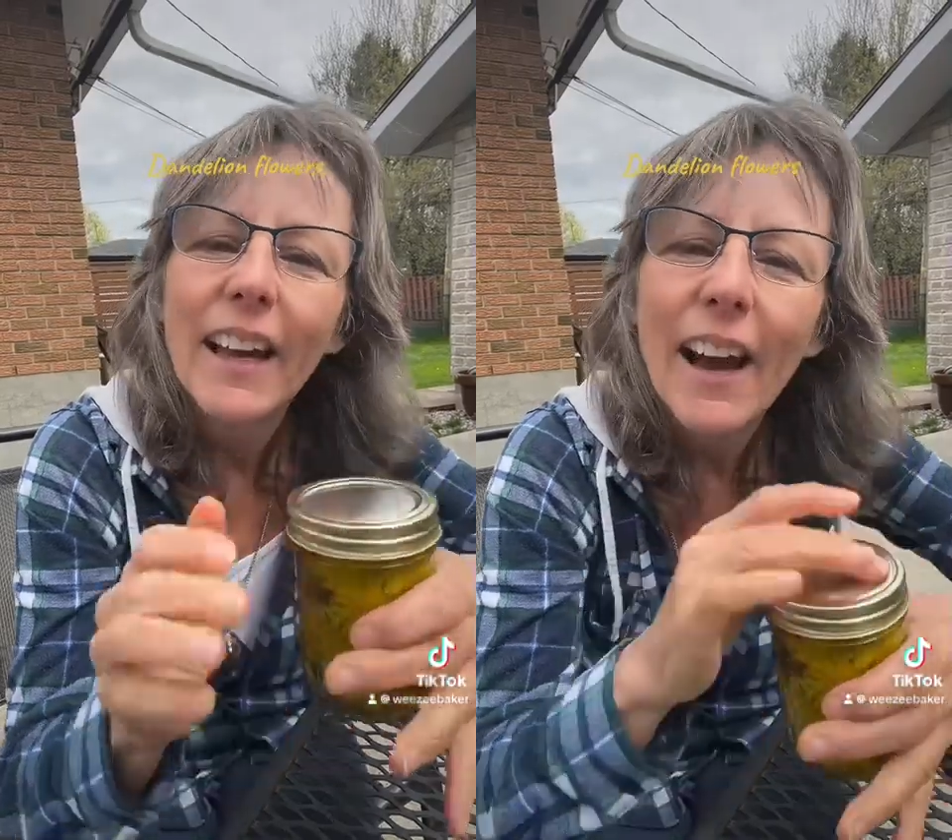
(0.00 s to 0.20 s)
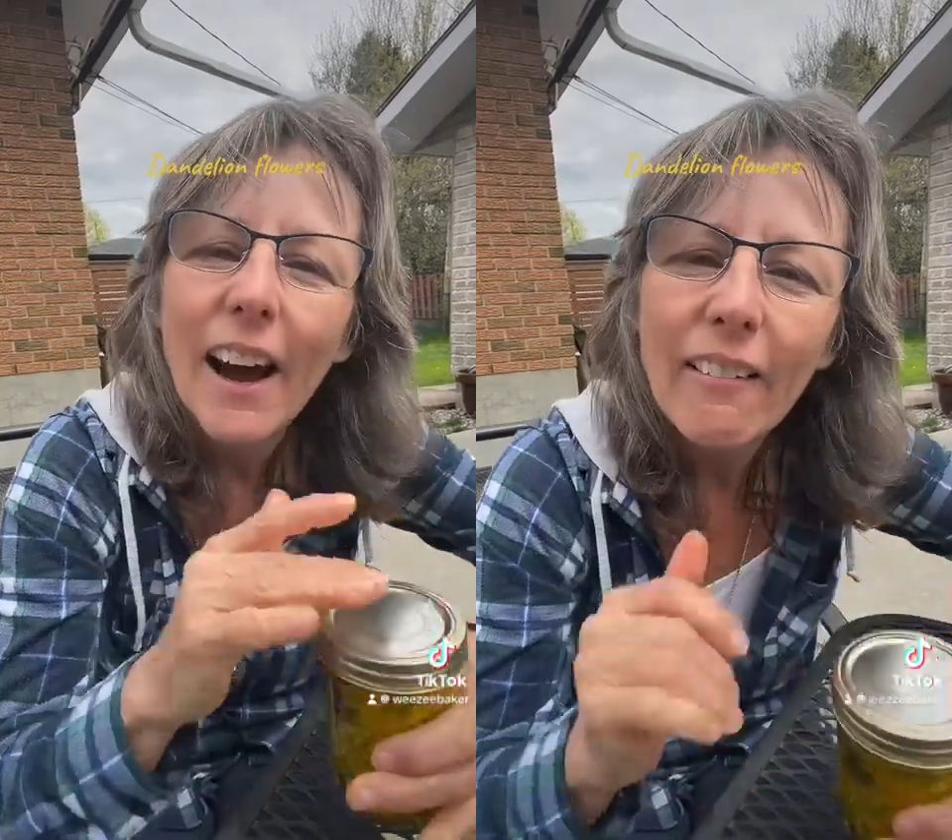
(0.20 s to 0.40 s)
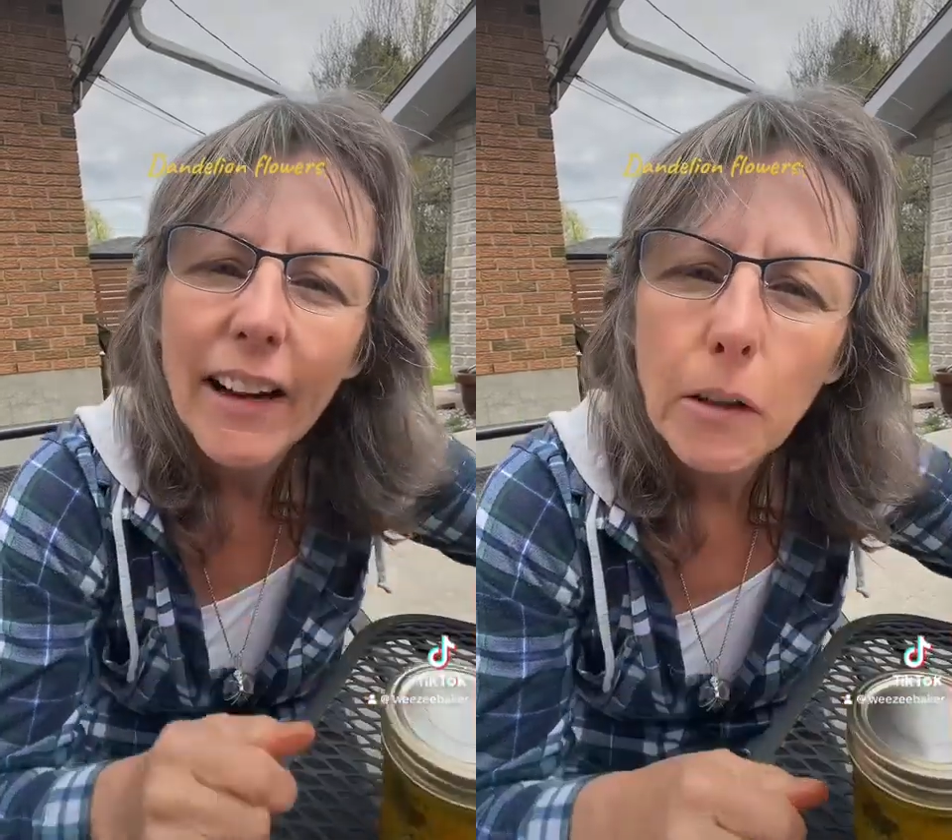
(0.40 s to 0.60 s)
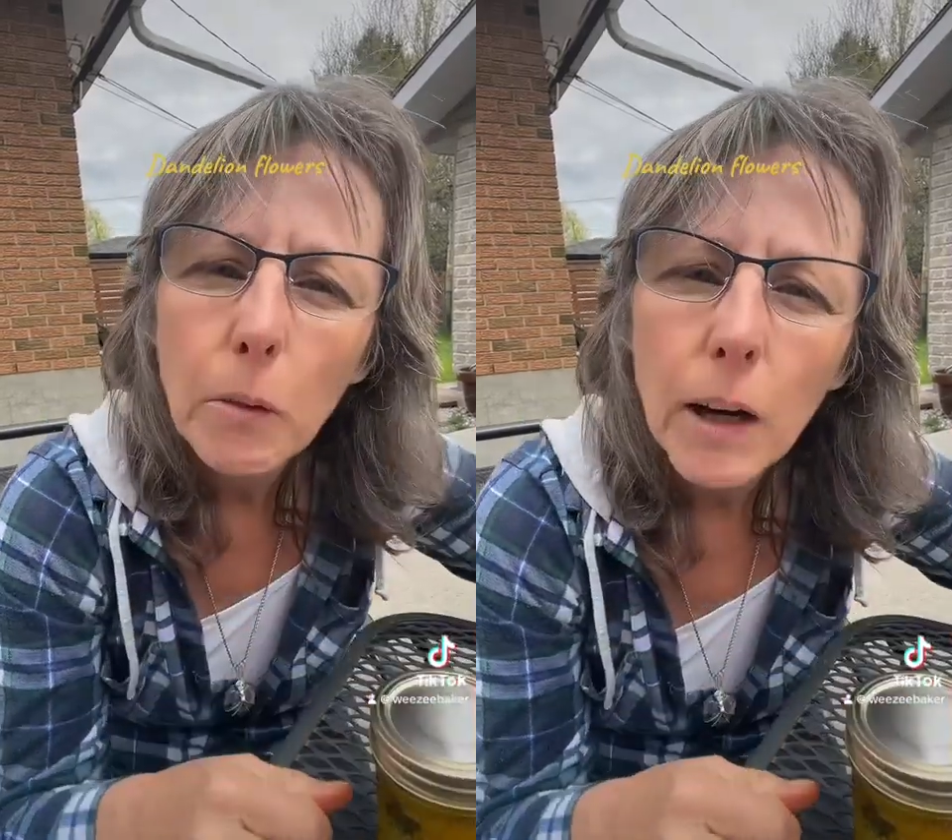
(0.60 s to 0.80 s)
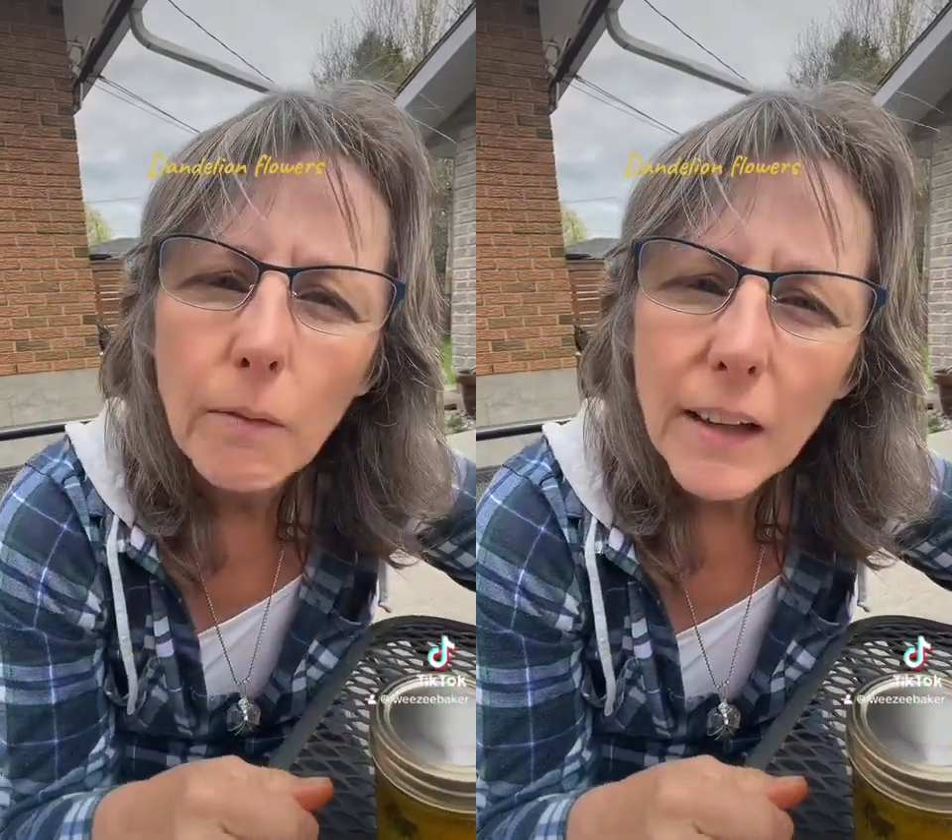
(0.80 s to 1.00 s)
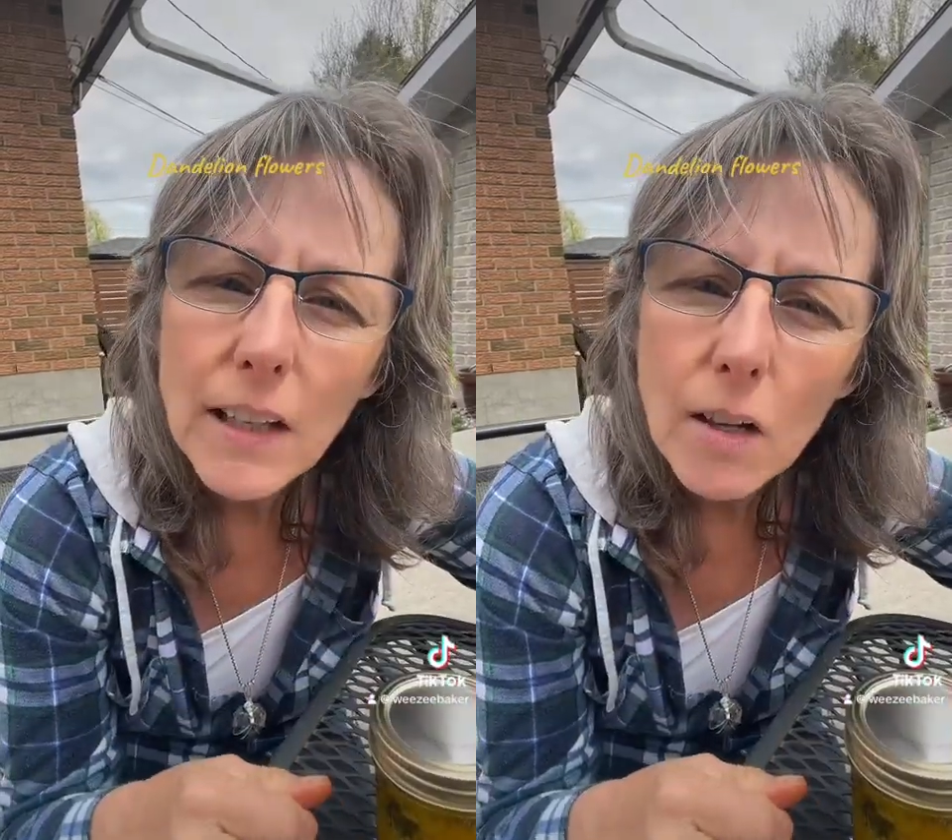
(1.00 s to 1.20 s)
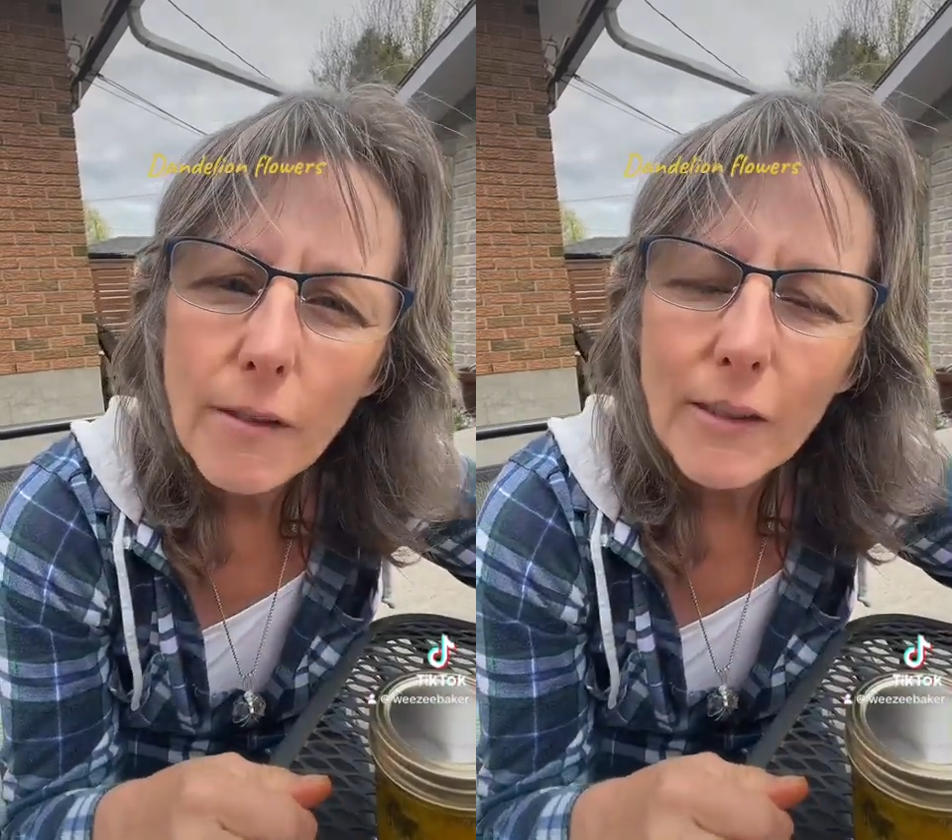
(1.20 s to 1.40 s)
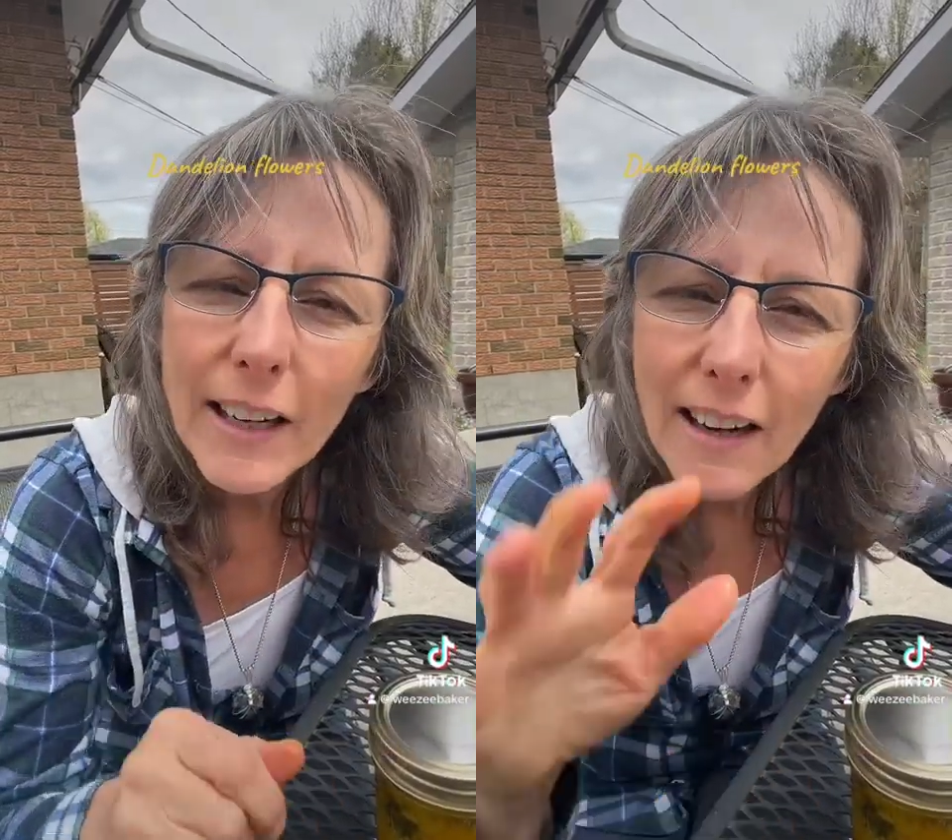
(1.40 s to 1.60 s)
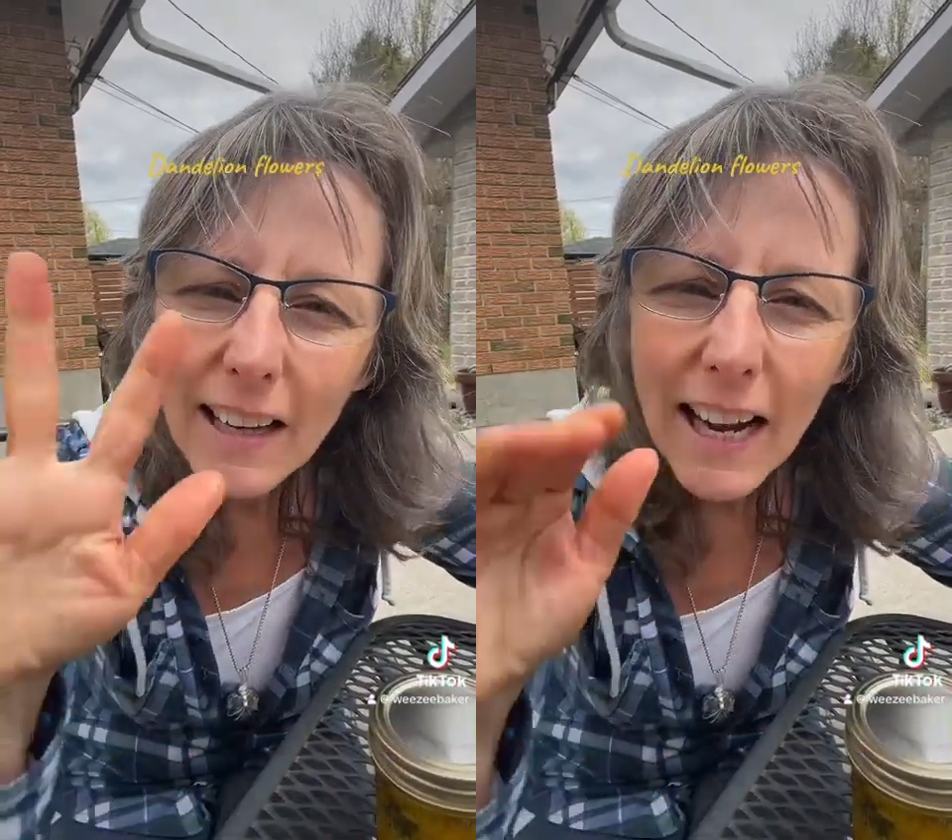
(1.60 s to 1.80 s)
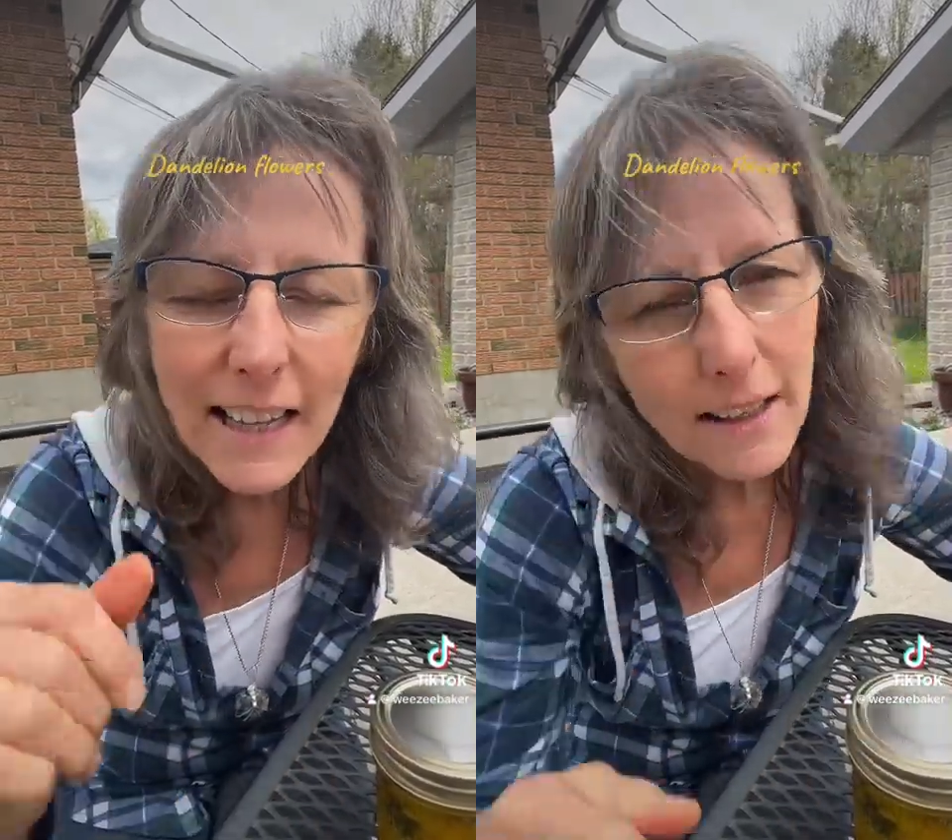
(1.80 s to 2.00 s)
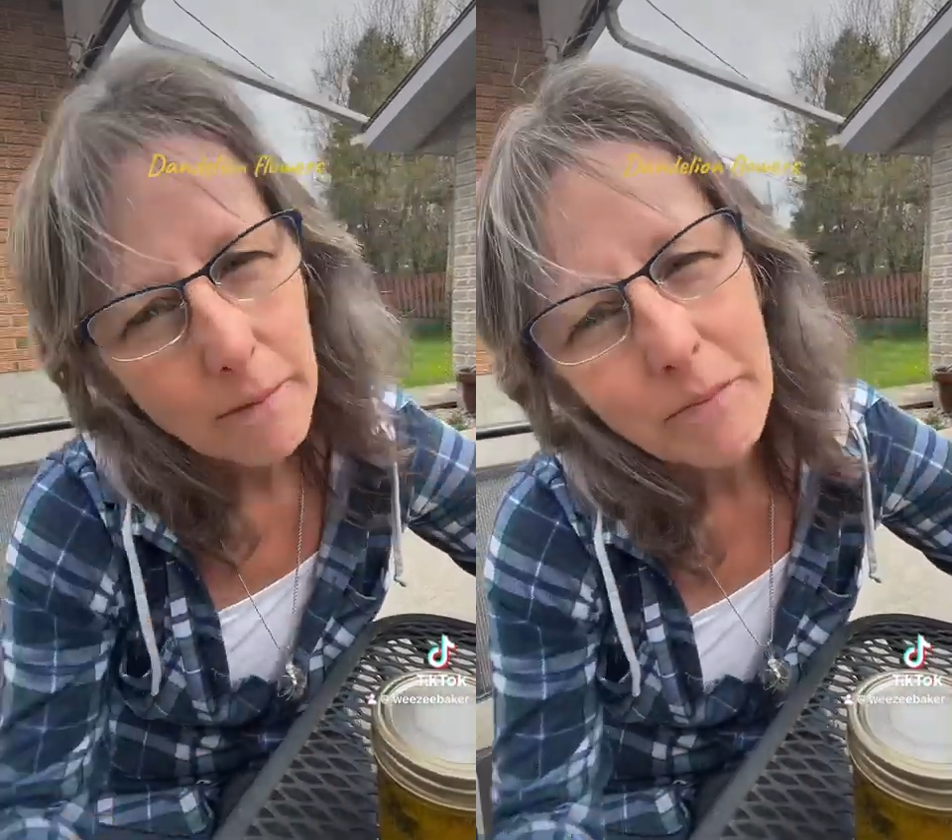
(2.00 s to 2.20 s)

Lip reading: All right, well, that's all for now, guys.